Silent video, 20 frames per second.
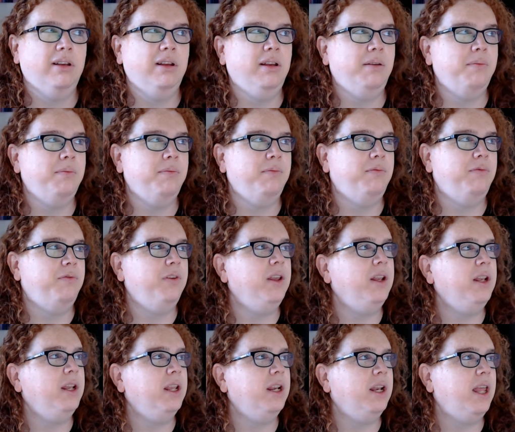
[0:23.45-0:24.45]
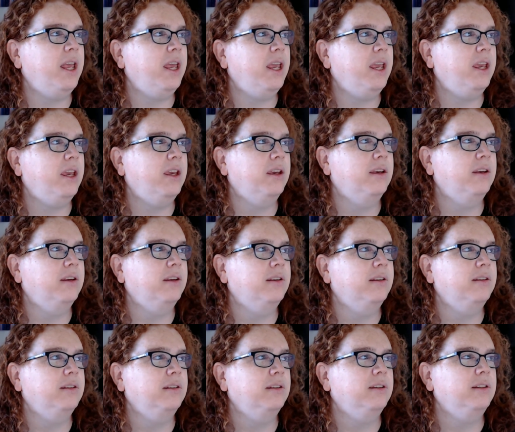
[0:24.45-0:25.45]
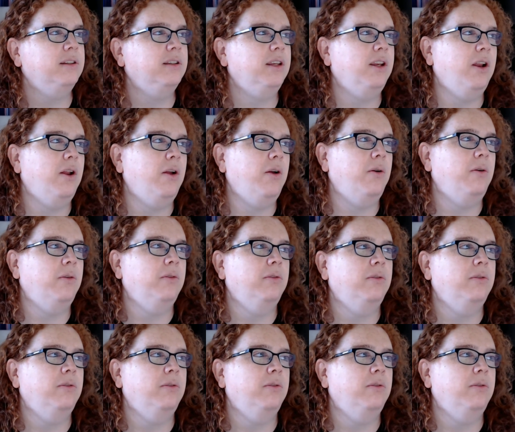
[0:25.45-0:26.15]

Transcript: I'm feeling like, you know,